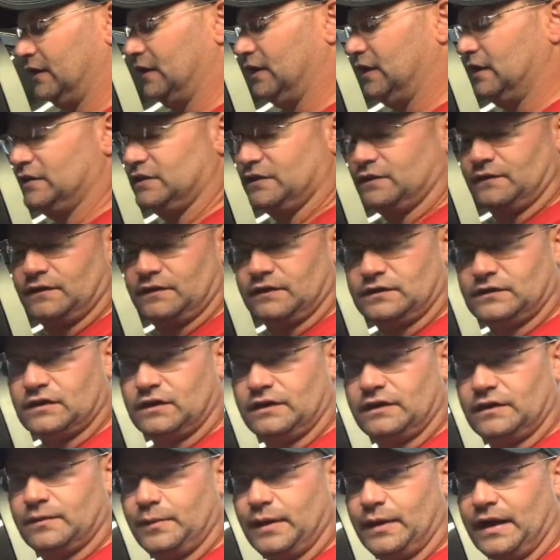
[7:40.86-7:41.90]
adhesive that's
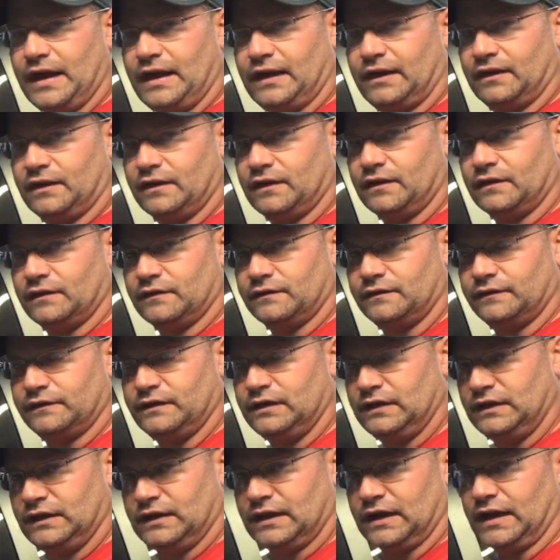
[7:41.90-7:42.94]
on the back of
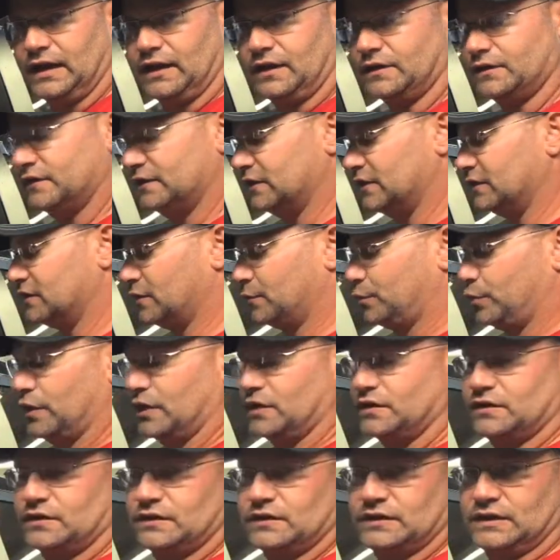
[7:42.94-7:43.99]
decals is a
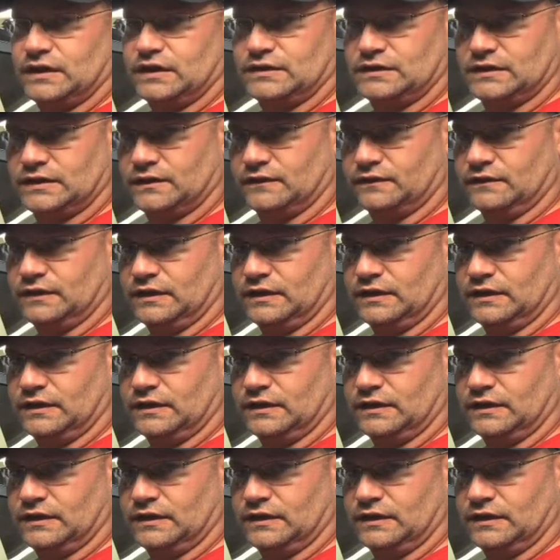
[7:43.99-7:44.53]
pressure sensitive